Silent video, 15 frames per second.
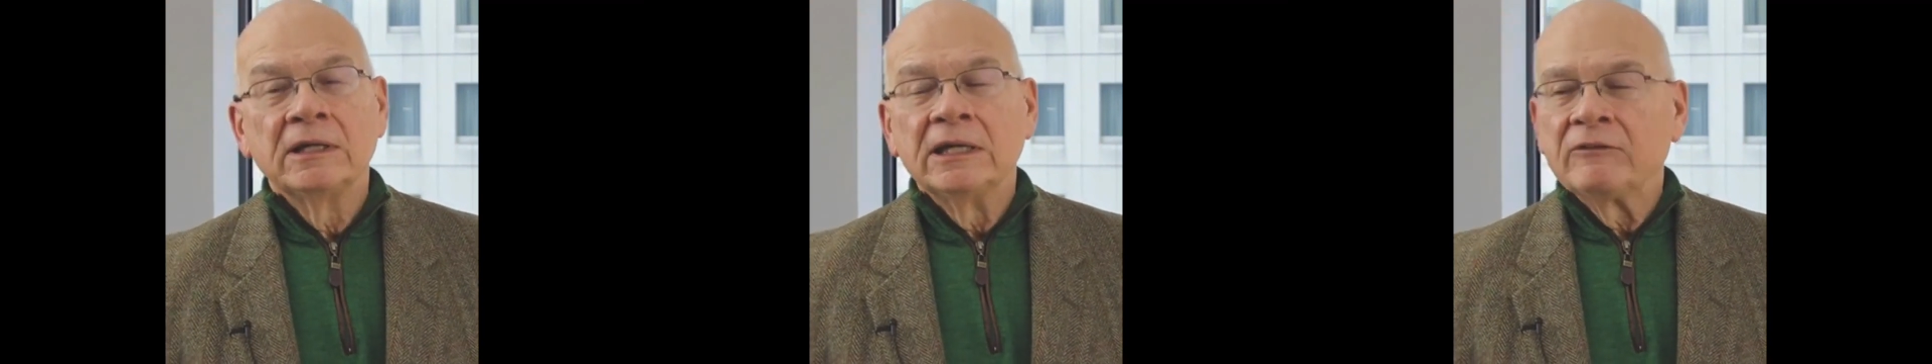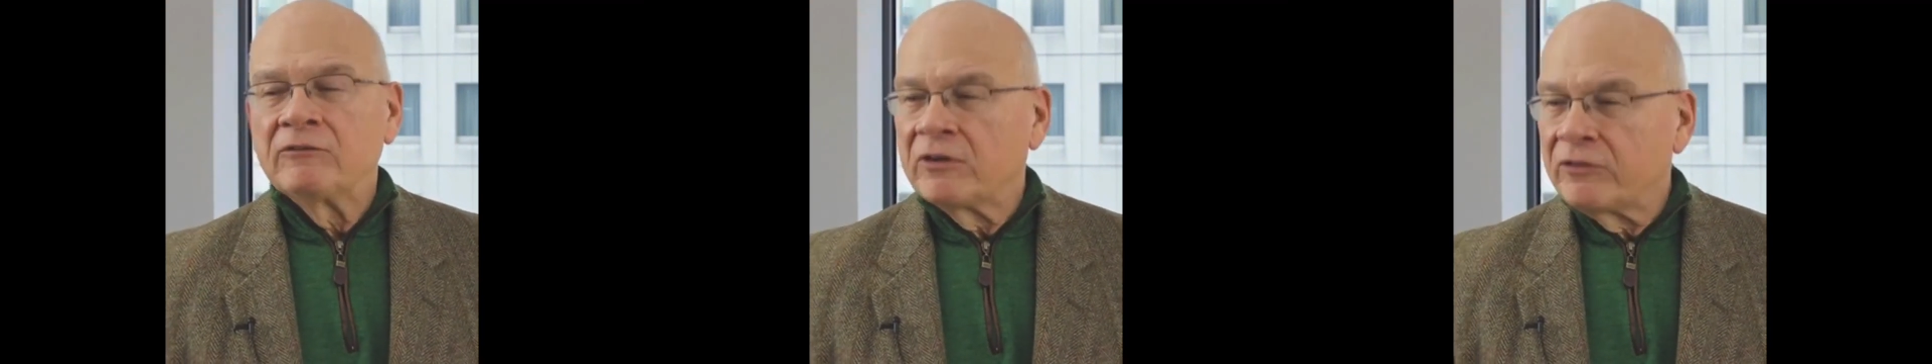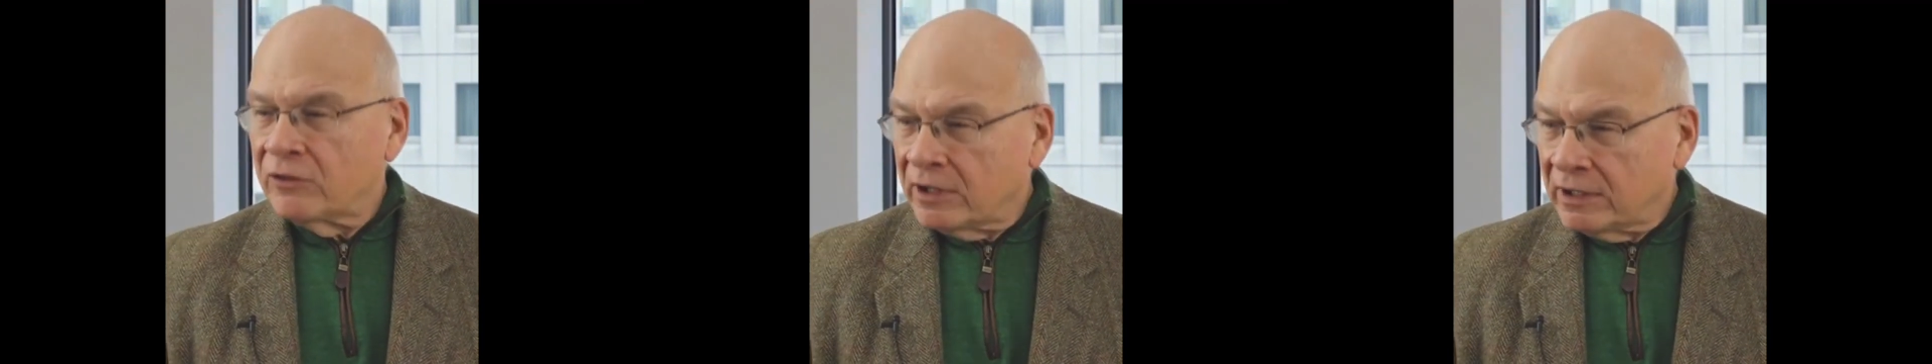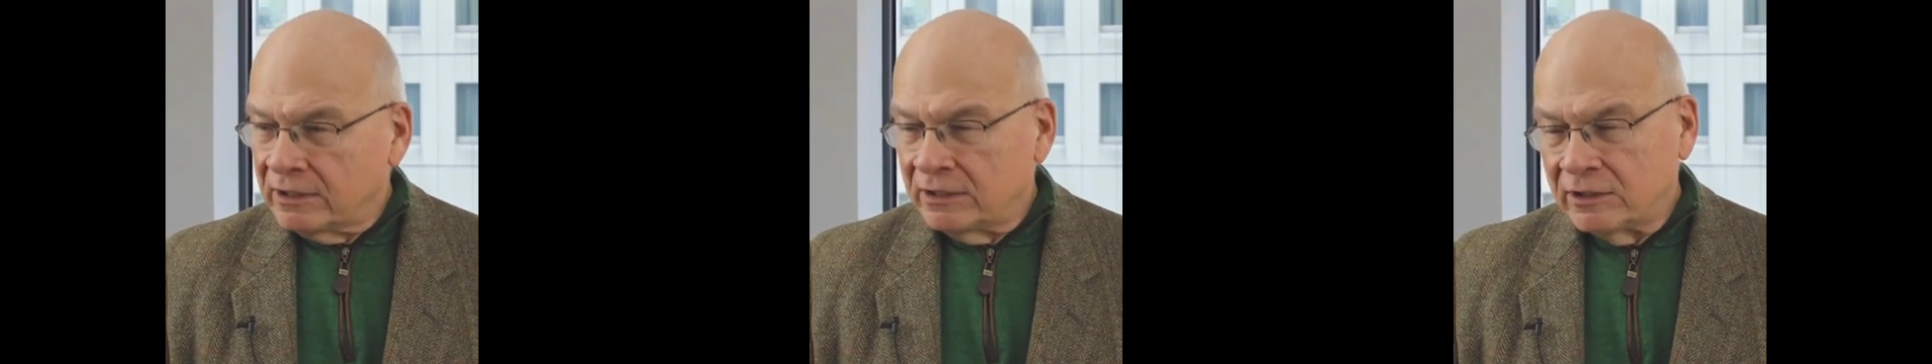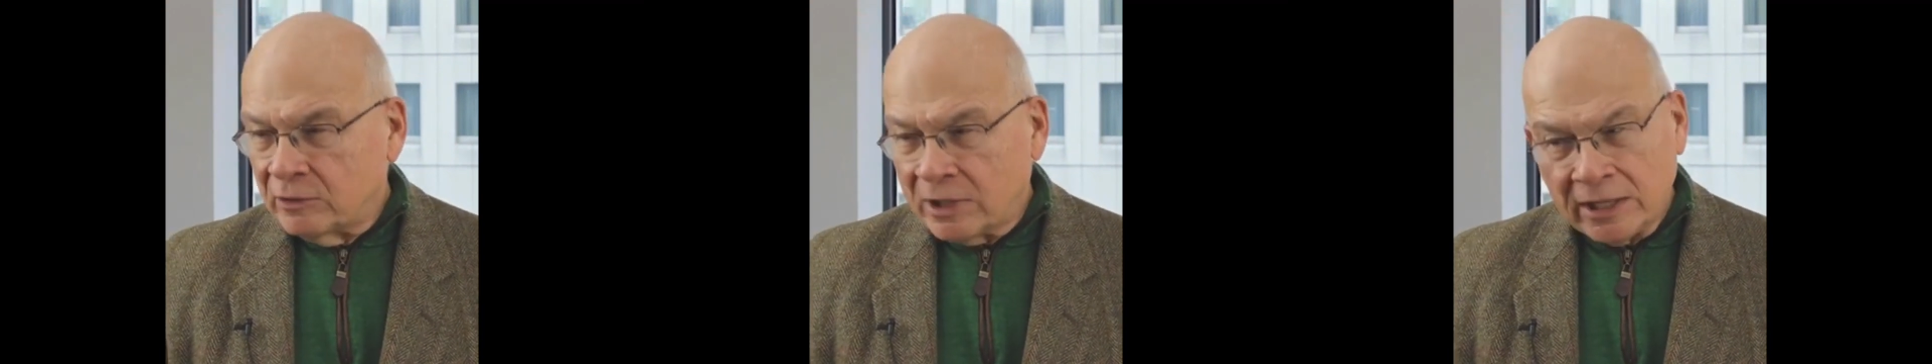If I thought
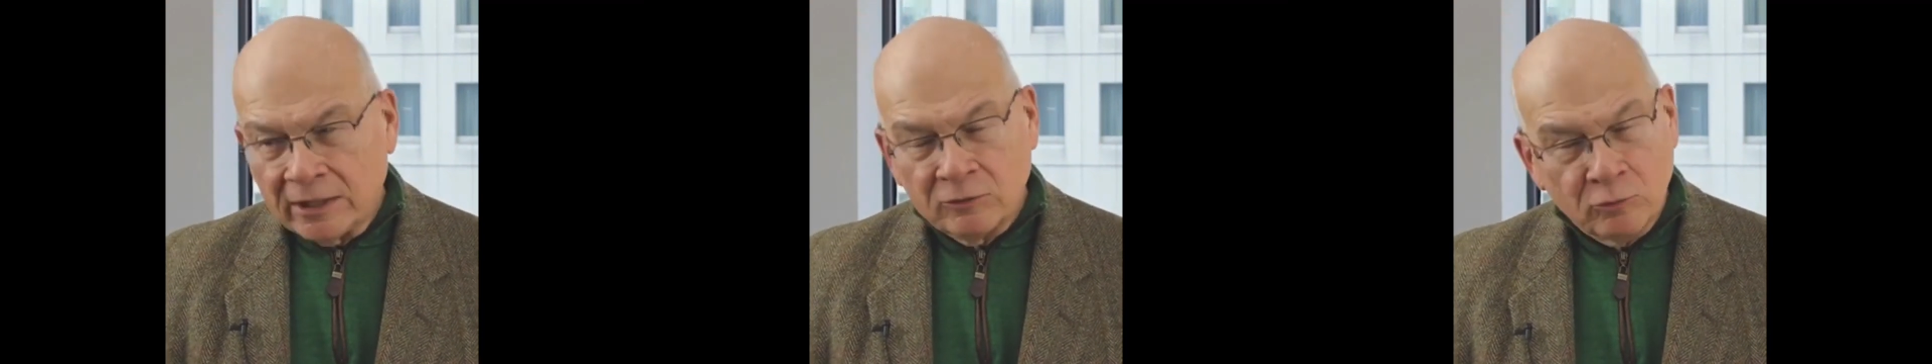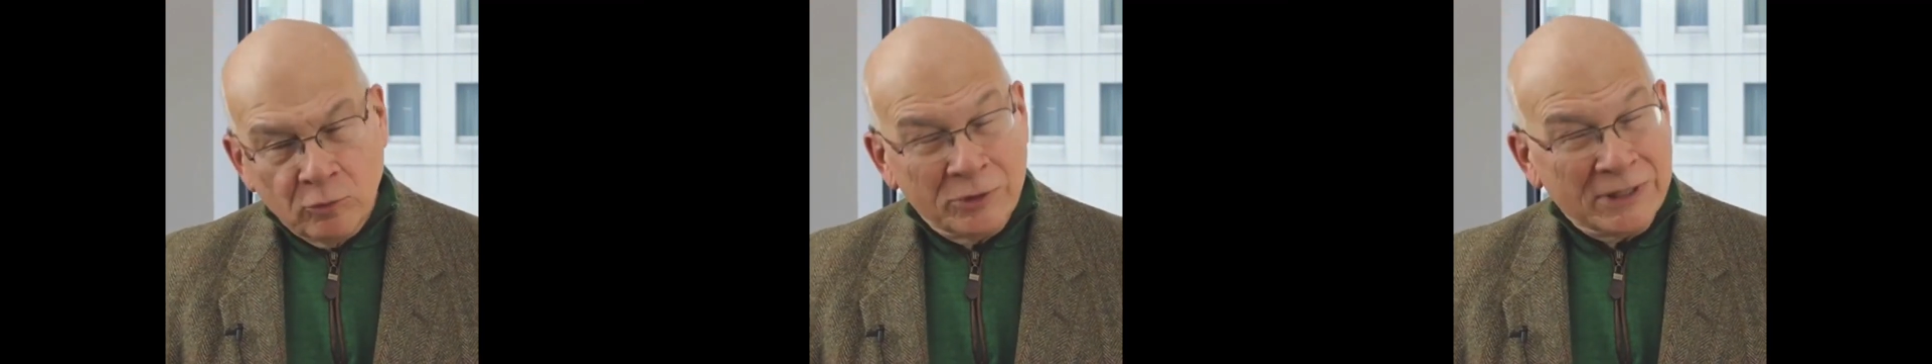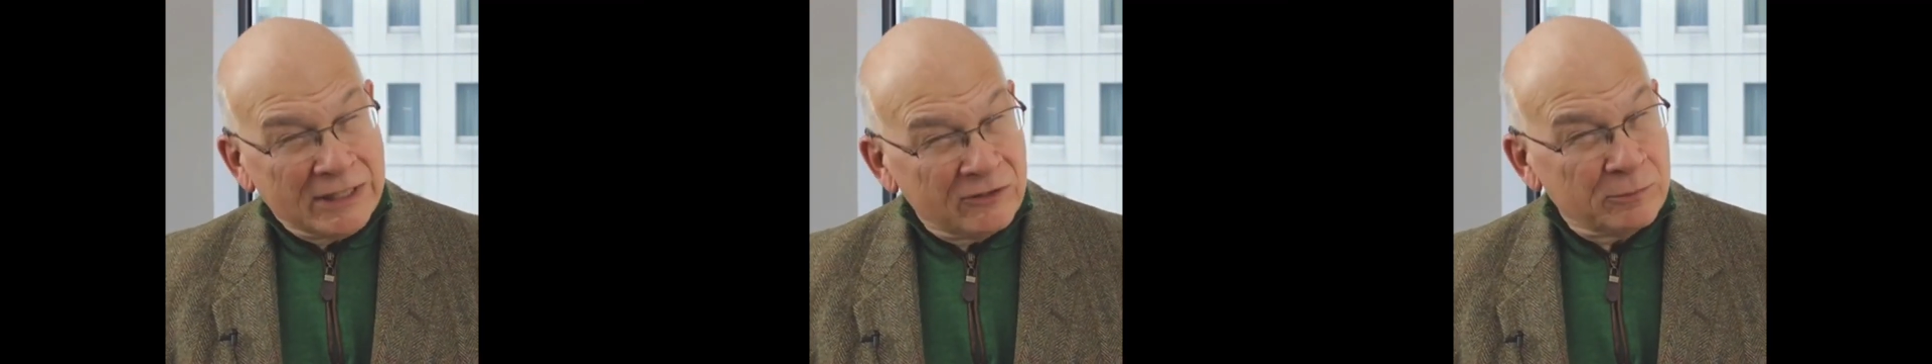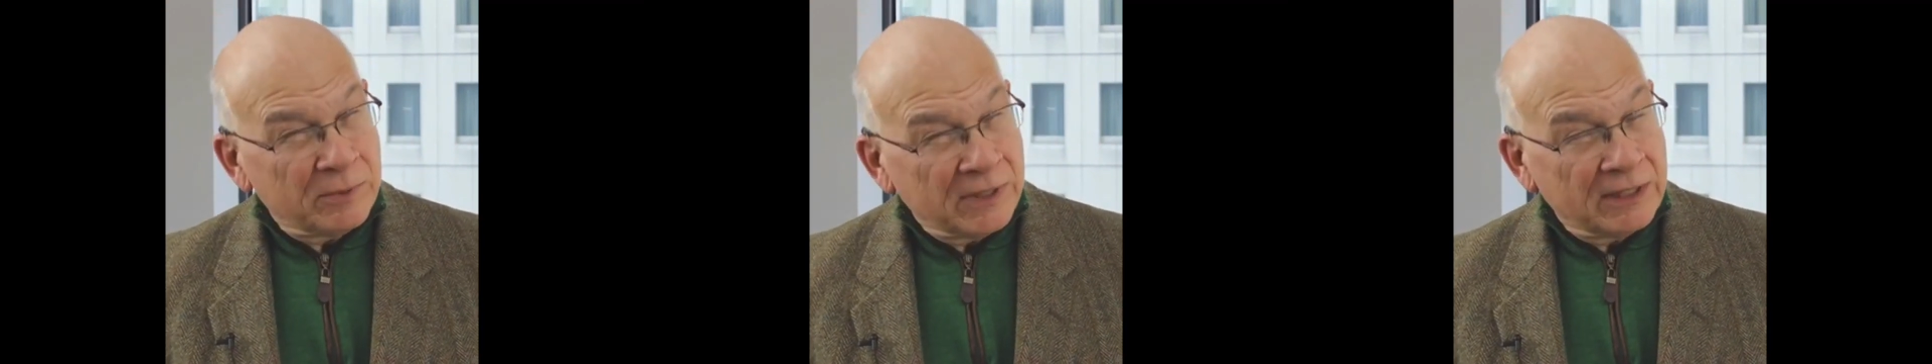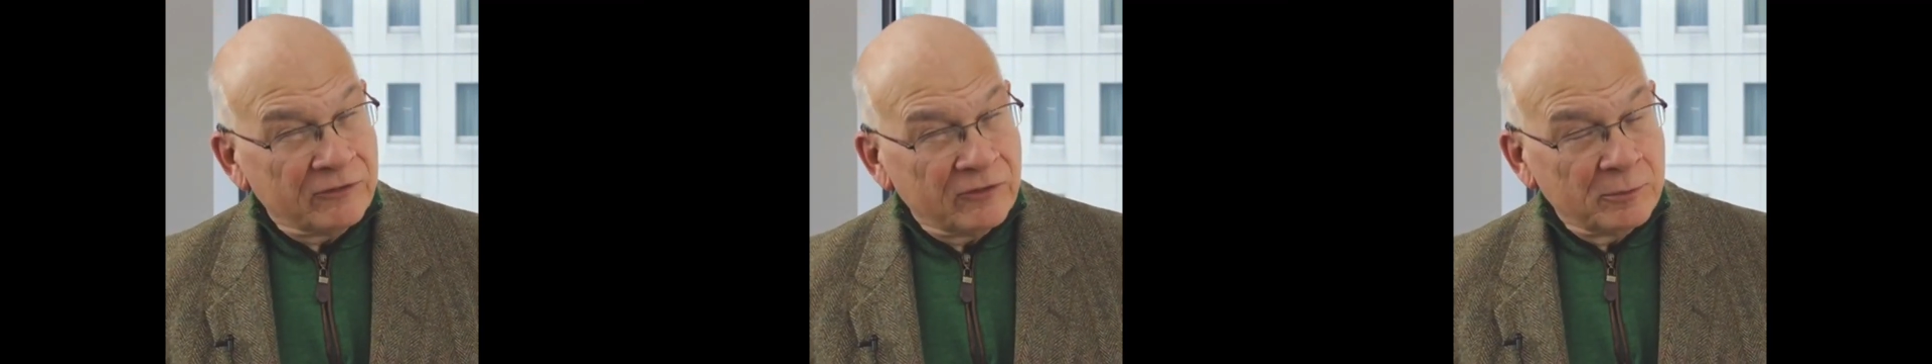I could ruin his
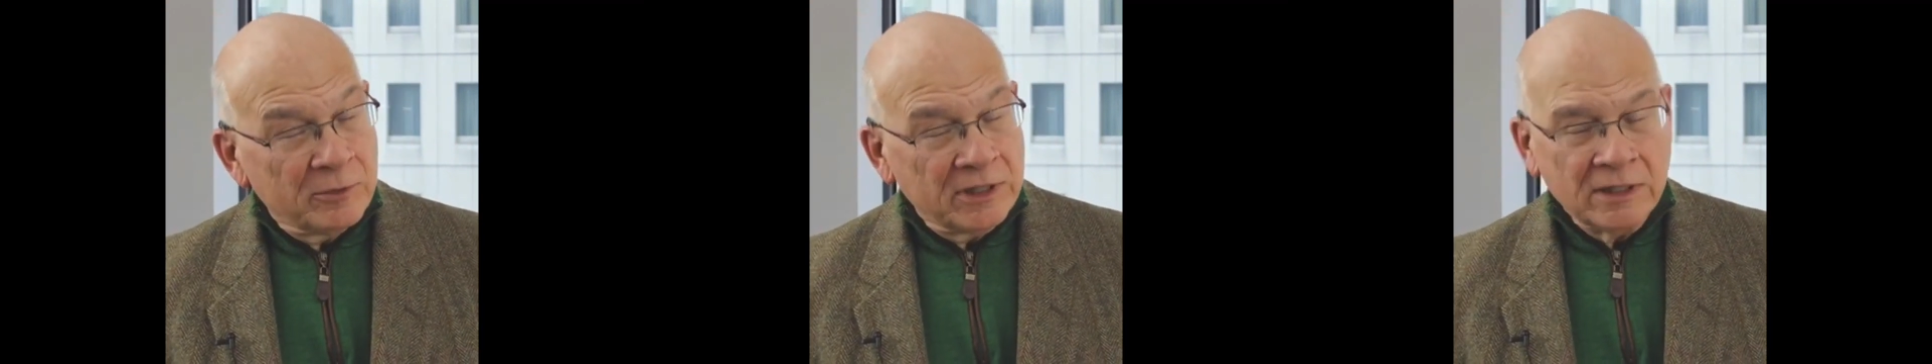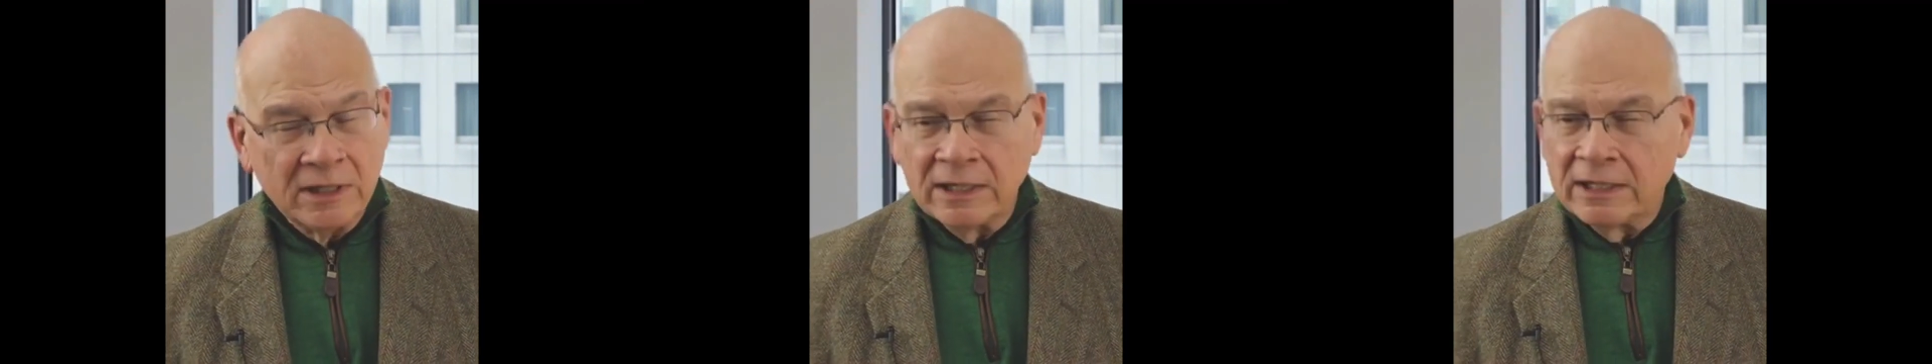plan for me,